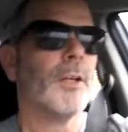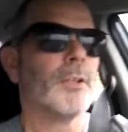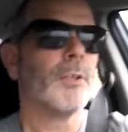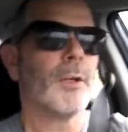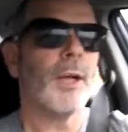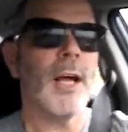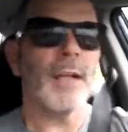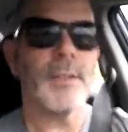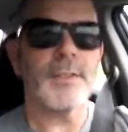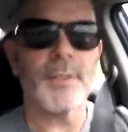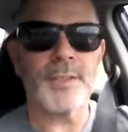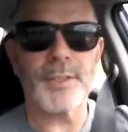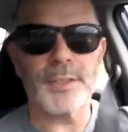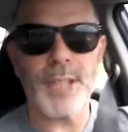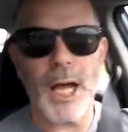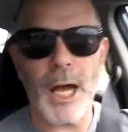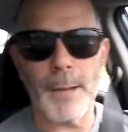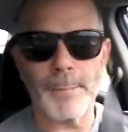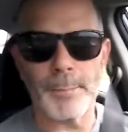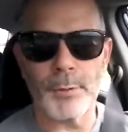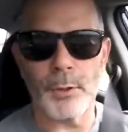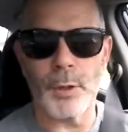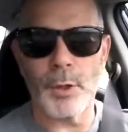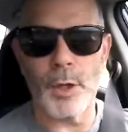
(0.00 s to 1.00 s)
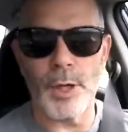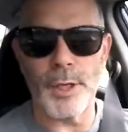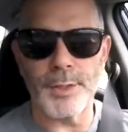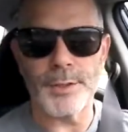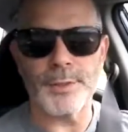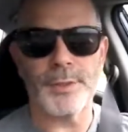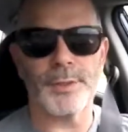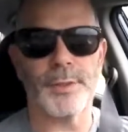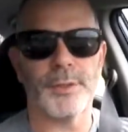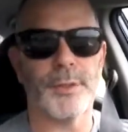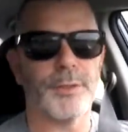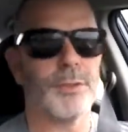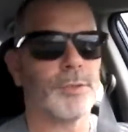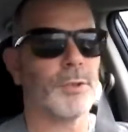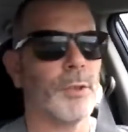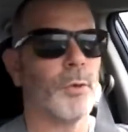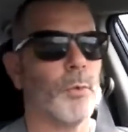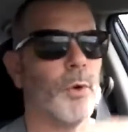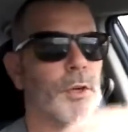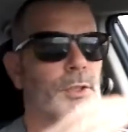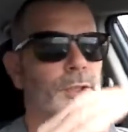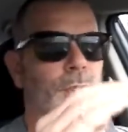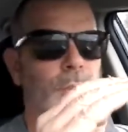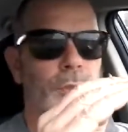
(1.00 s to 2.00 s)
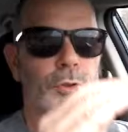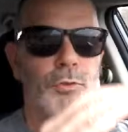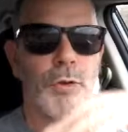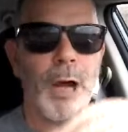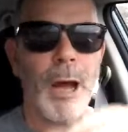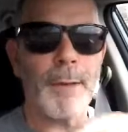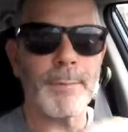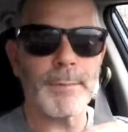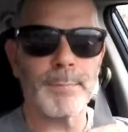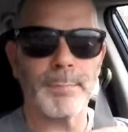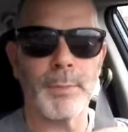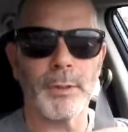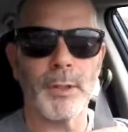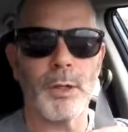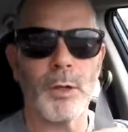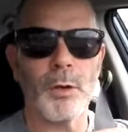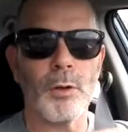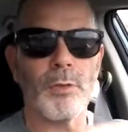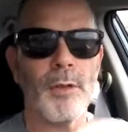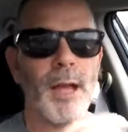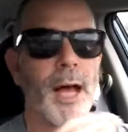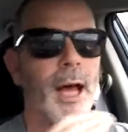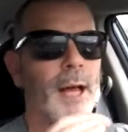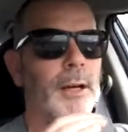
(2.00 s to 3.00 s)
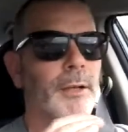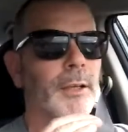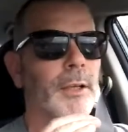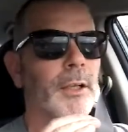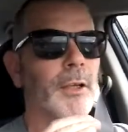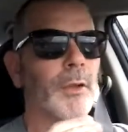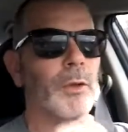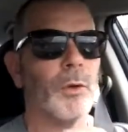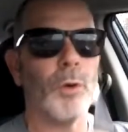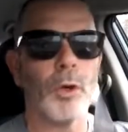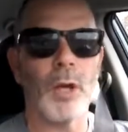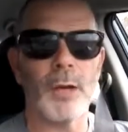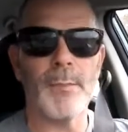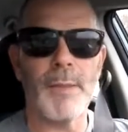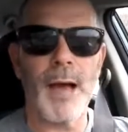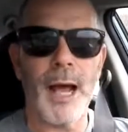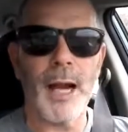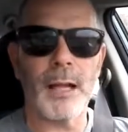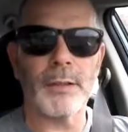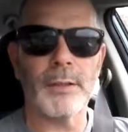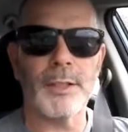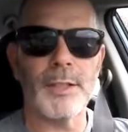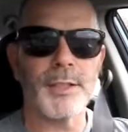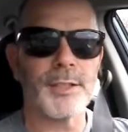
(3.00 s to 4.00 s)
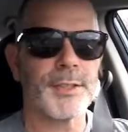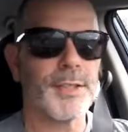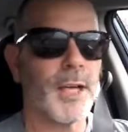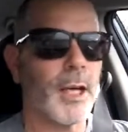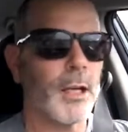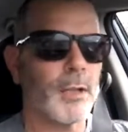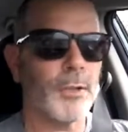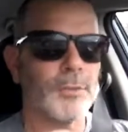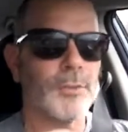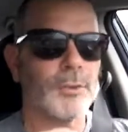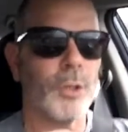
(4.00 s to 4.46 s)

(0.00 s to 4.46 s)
So that's a stop loss. So once it drops below that, it'll automatically sell.